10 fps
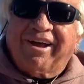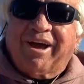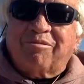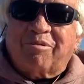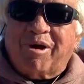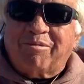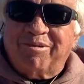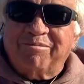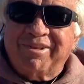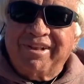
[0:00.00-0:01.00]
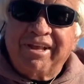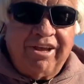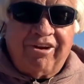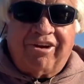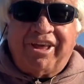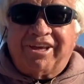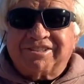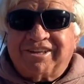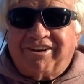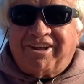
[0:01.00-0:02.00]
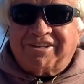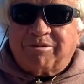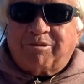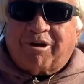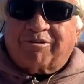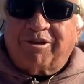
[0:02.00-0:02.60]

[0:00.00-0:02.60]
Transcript: got a problem. Here it is. Here it is. Let me talk to you